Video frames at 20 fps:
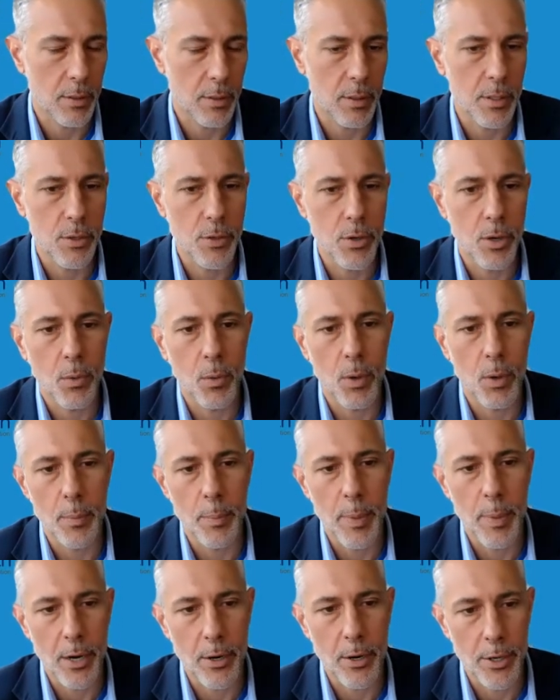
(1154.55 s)
You don't want
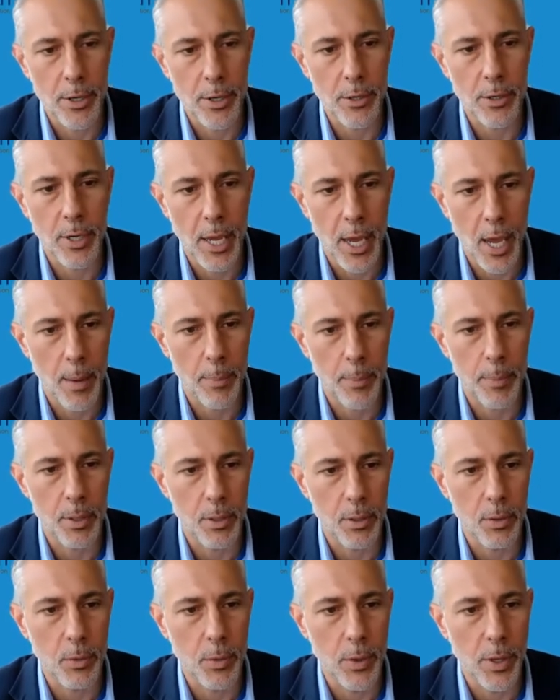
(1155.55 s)
to pair your
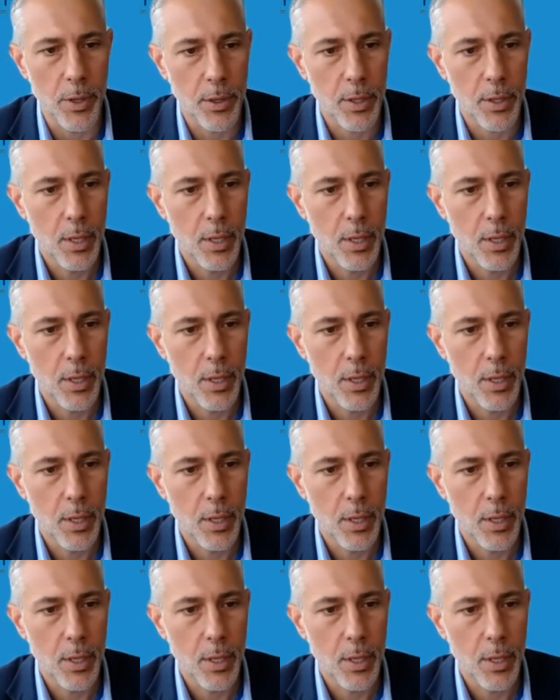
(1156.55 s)
capital with